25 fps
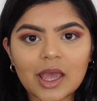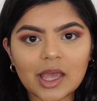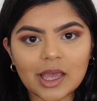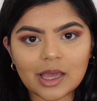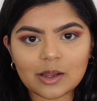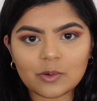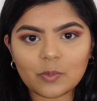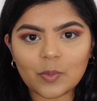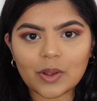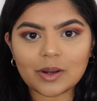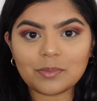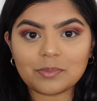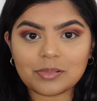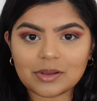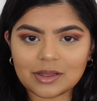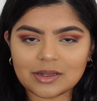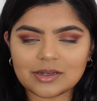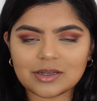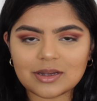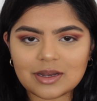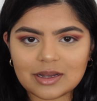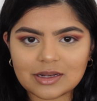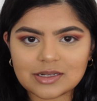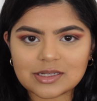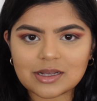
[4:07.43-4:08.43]
and when
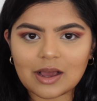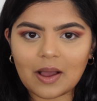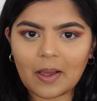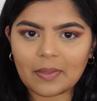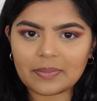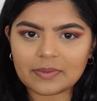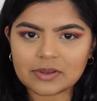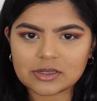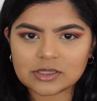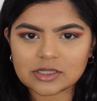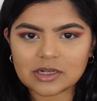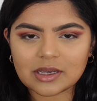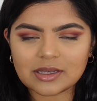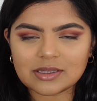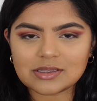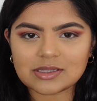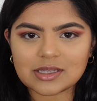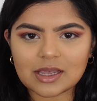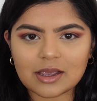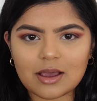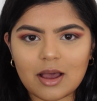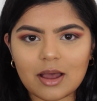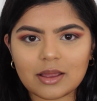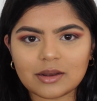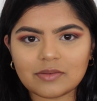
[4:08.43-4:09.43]
blended into other shades,
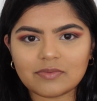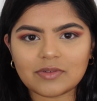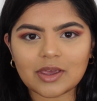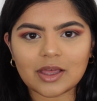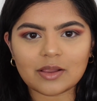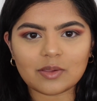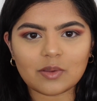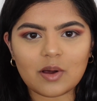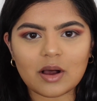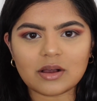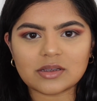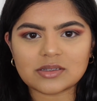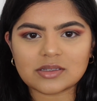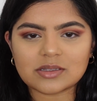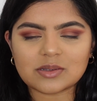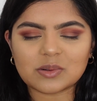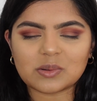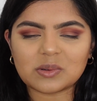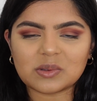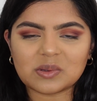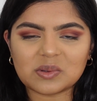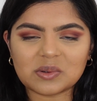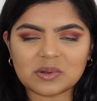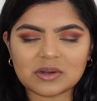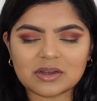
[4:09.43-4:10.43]
they kind of get lost
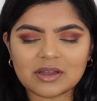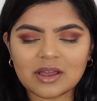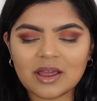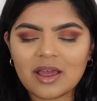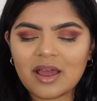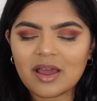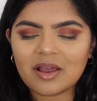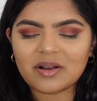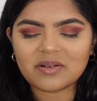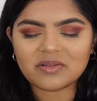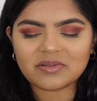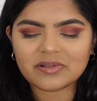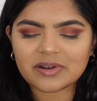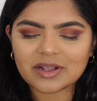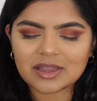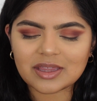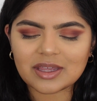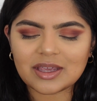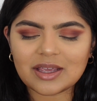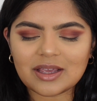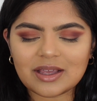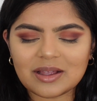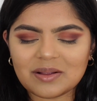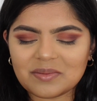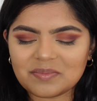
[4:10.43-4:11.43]
or look
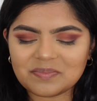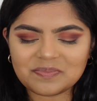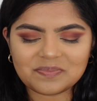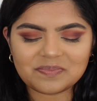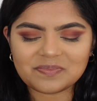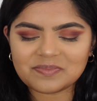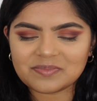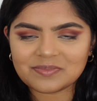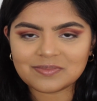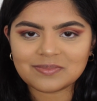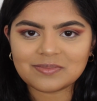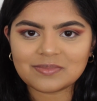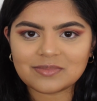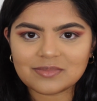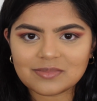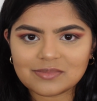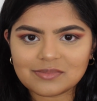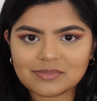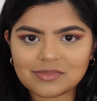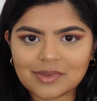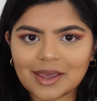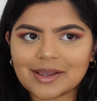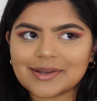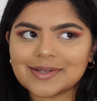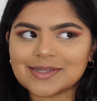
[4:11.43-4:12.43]
really,
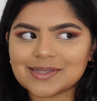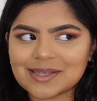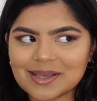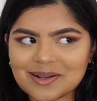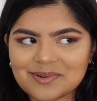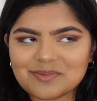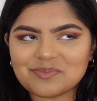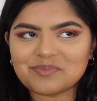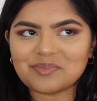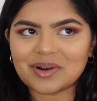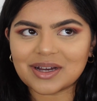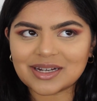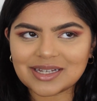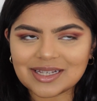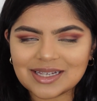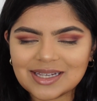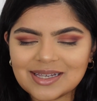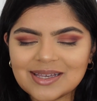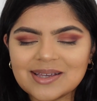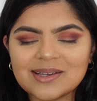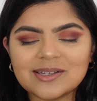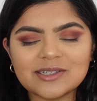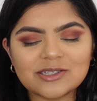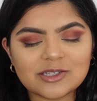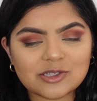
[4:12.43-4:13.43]
like I said, muddy.